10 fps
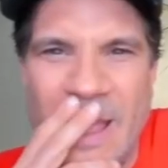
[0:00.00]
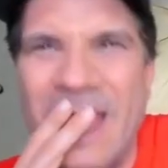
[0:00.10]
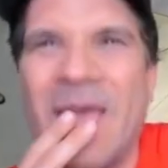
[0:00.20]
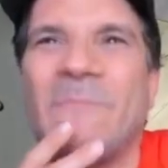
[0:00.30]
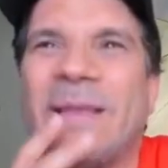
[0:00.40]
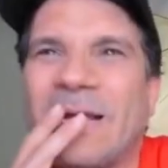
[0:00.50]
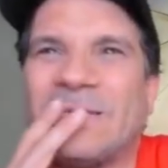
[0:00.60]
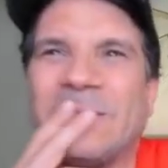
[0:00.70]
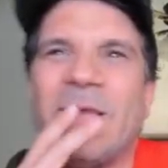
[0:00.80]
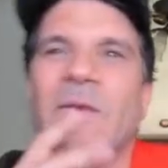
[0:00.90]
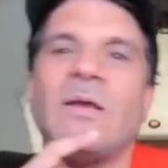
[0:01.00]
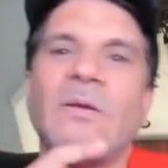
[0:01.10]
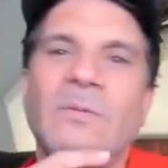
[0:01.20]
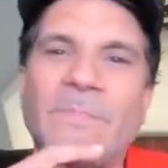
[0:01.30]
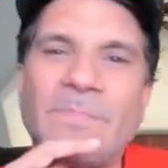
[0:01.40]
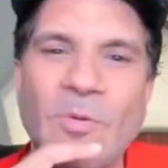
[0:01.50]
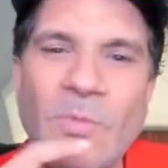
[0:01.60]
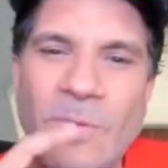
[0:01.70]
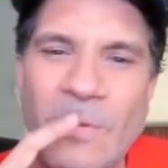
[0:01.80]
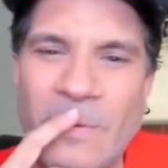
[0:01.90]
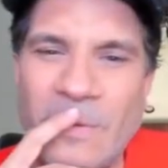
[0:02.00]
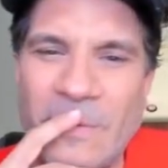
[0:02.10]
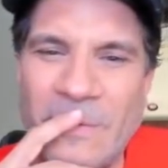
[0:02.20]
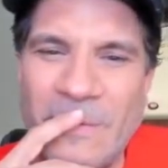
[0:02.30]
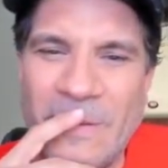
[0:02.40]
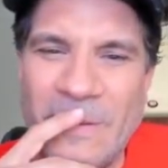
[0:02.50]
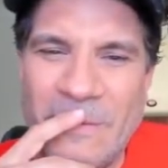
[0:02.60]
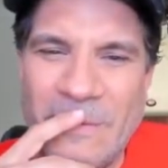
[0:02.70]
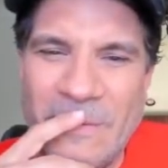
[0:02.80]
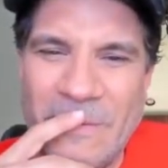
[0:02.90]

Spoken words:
Did you say you would sound arrogant? You broke up there.